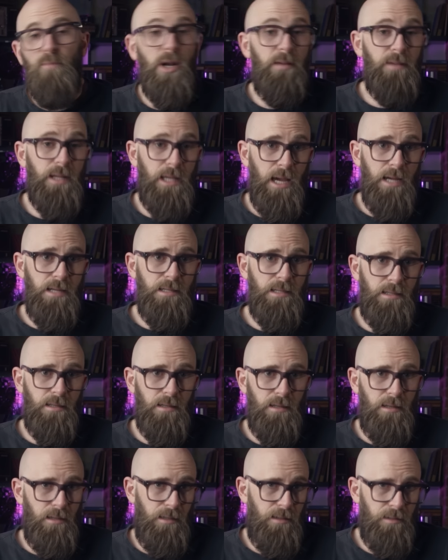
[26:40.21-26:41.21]
Whatever the
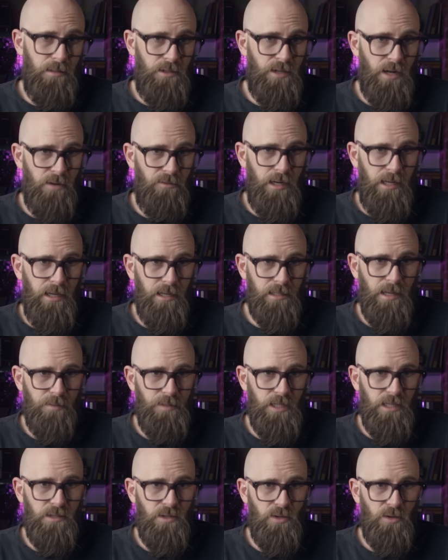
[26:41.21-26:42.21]
case, uh, the generally
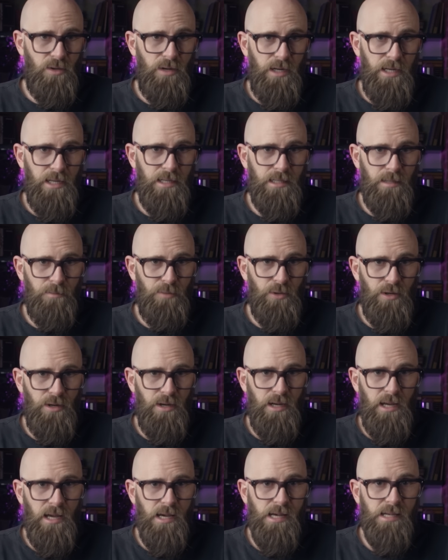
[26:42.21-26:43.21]
accepted story is that
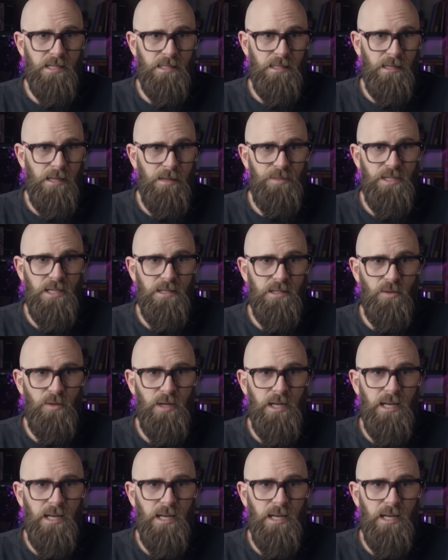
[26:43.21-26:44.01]
Peruggia slipped into a